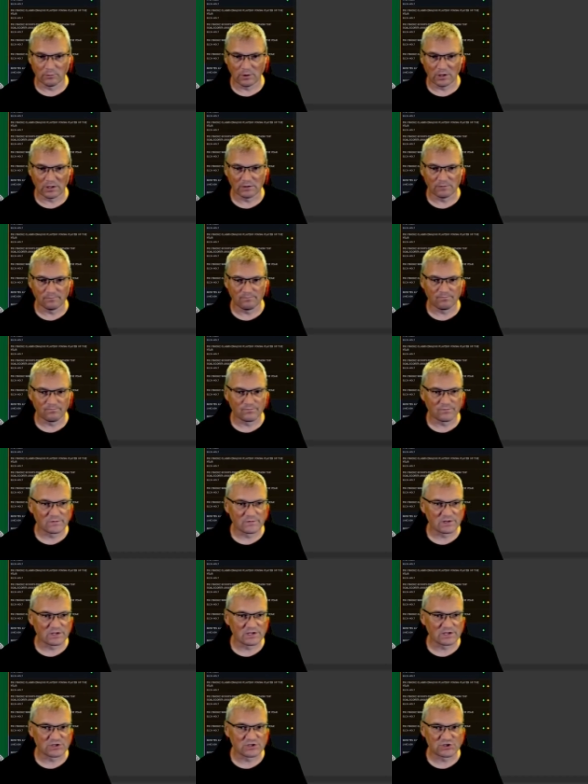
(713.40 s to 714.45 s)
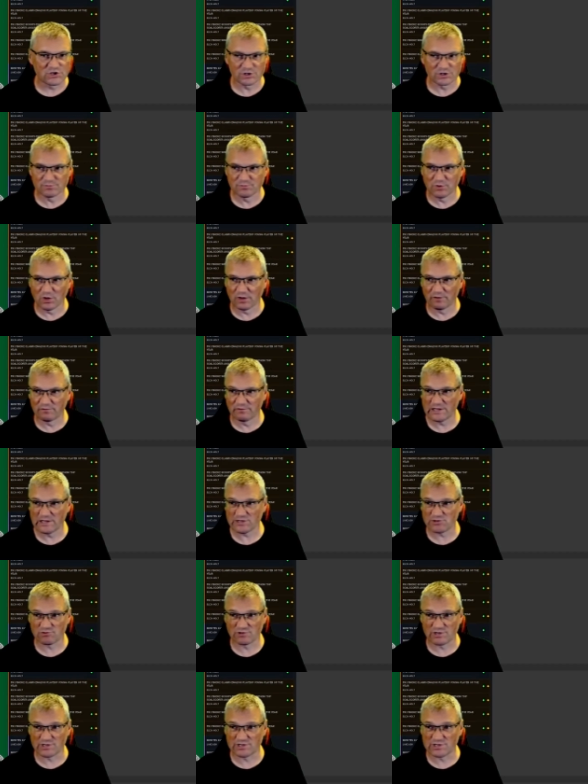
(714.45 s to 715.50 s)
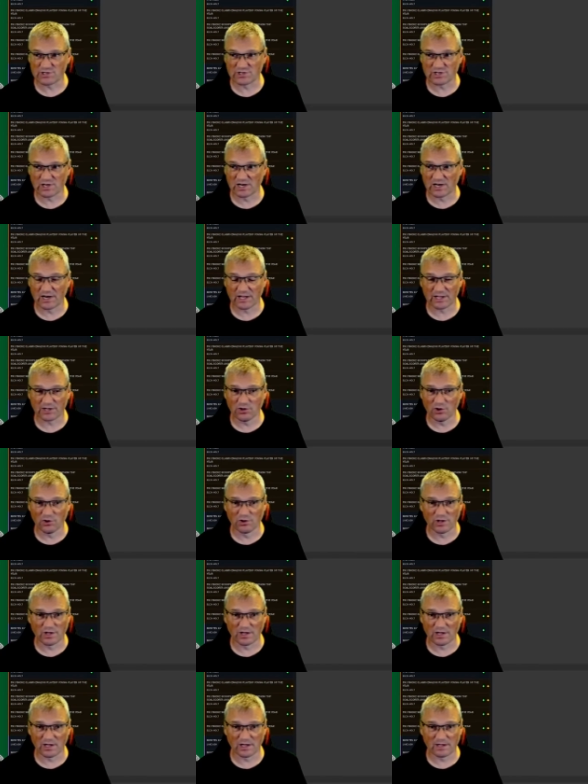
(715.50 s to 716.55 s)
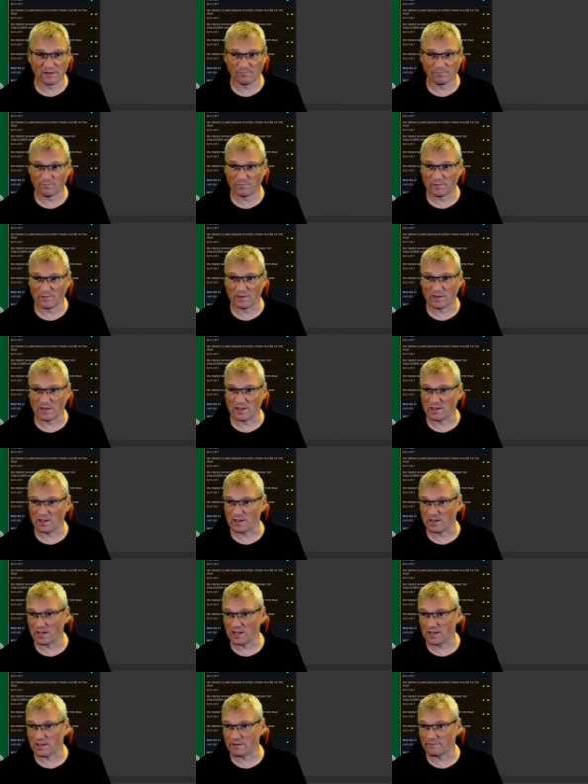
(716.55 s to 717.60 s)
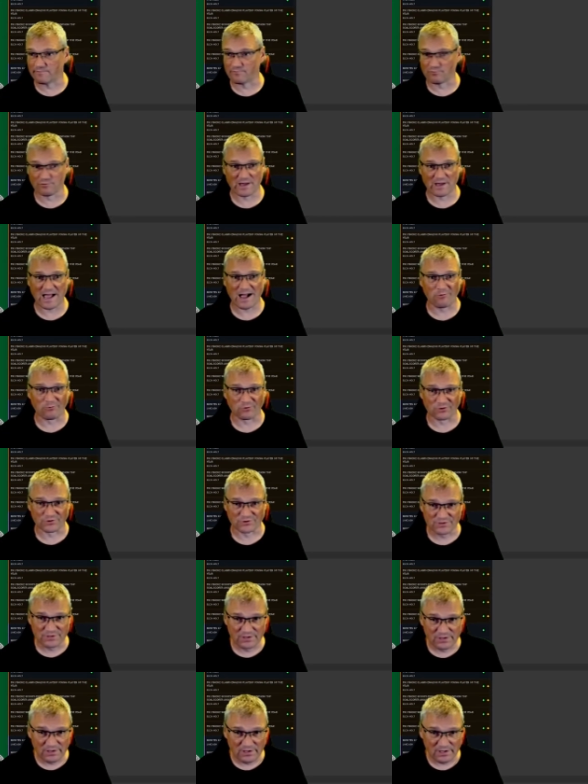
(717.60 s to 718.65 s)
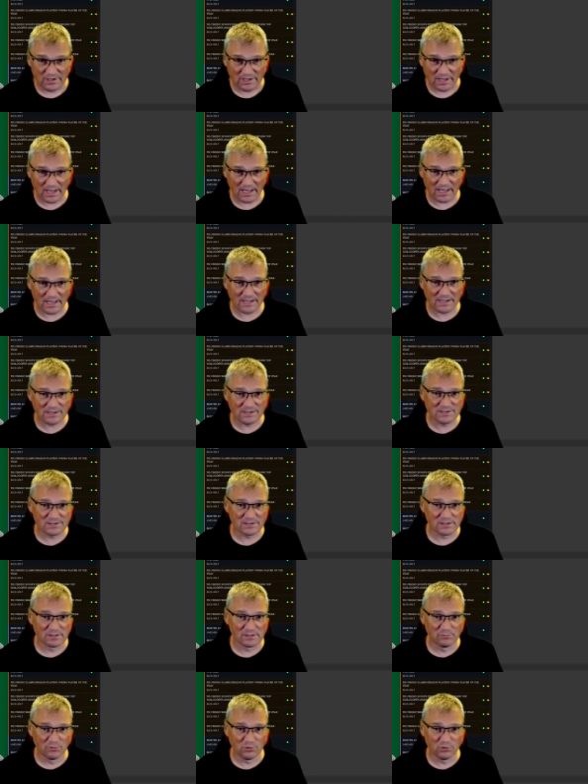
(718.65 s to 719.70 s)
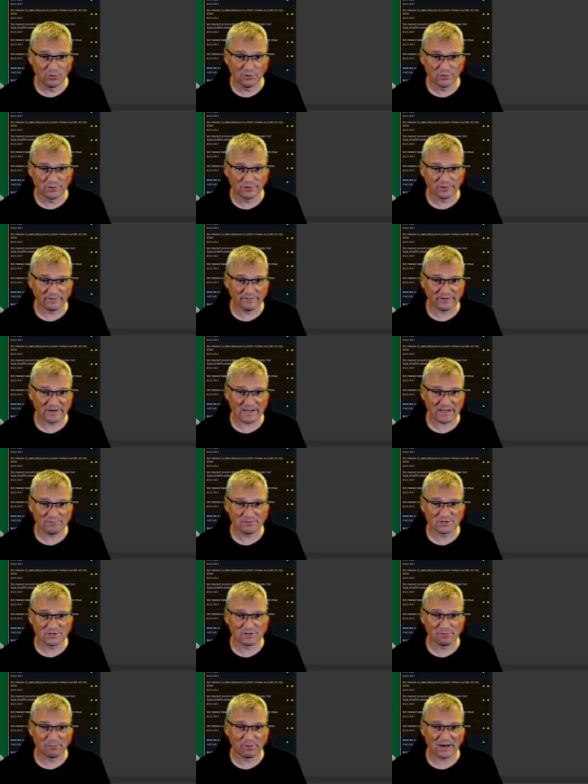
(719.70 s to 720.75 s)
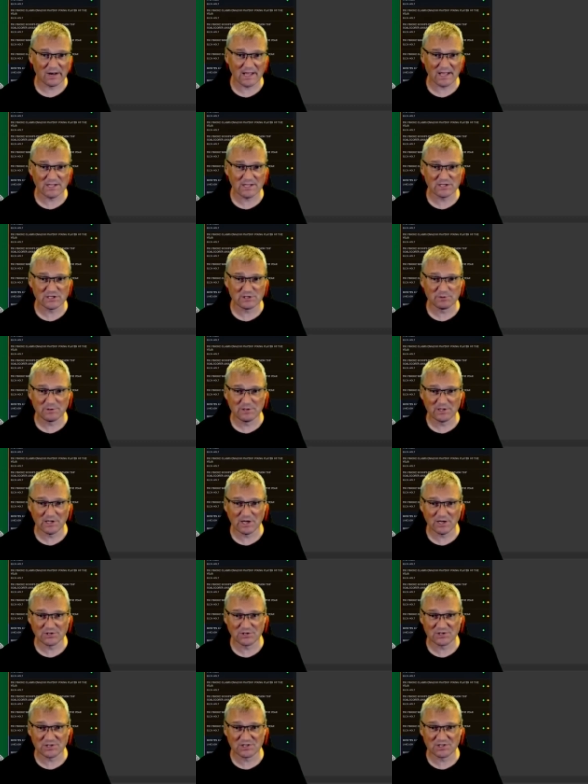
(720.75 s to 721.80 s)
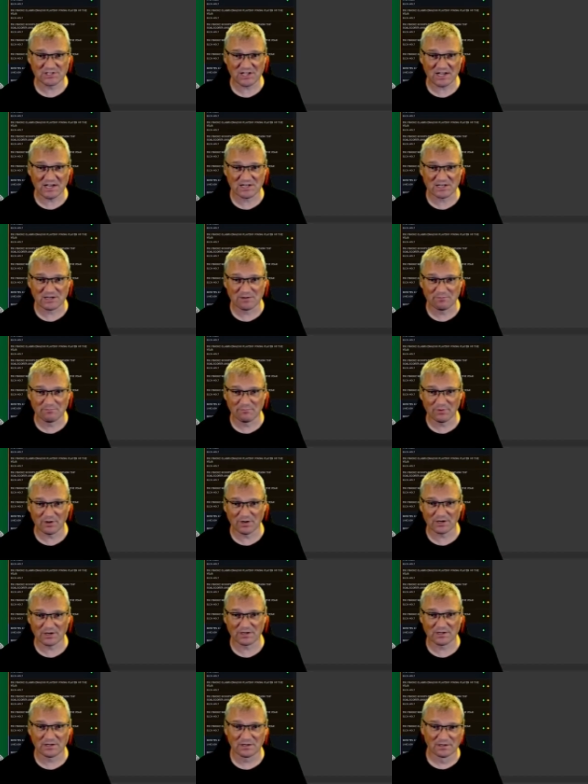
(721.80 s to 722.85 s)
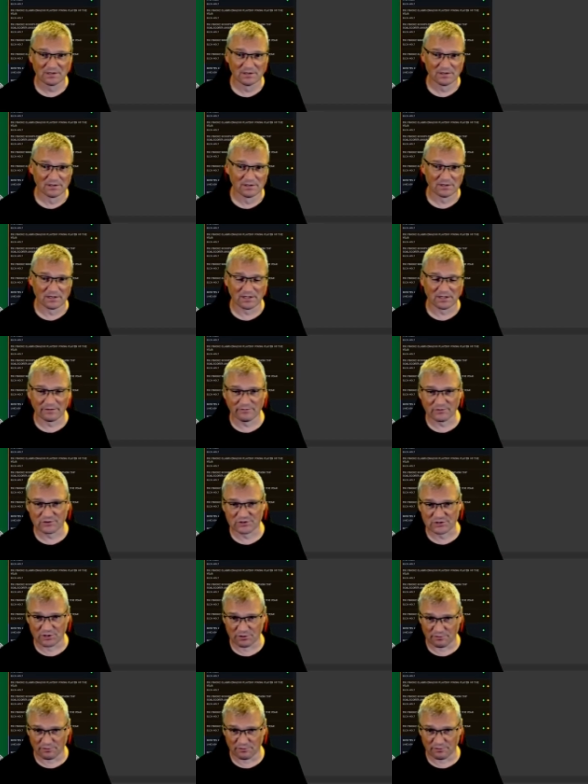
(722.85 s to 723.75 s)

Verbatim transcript: Well, it's just literally just clipped on three hours, and the board have announced plans to enlarge the stadium by another